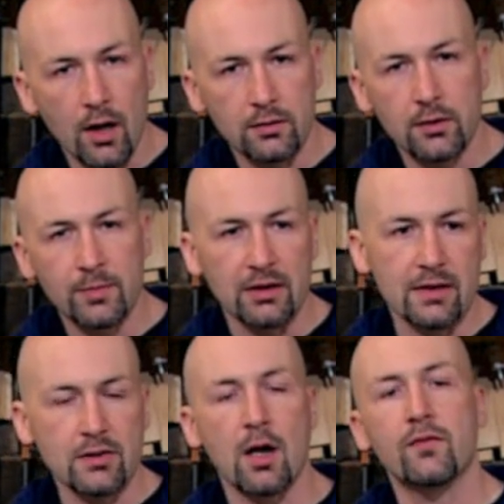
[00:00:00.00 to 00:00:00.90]
little bit
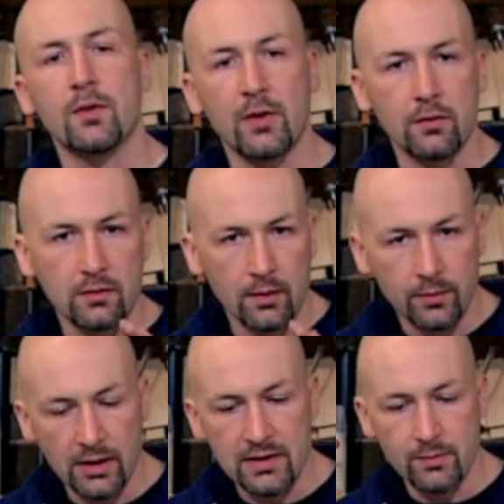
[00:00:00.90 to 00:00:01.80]
less confident about their
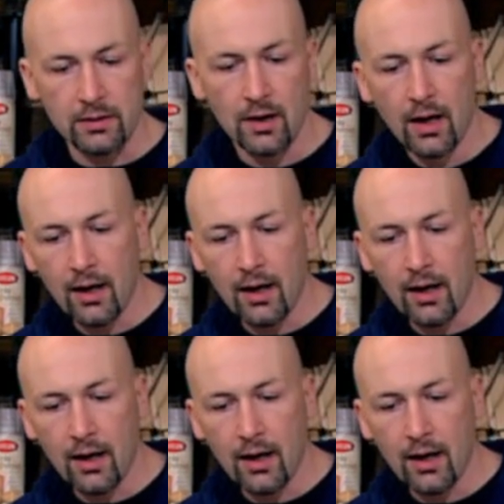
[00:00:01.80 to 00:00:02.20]
placement.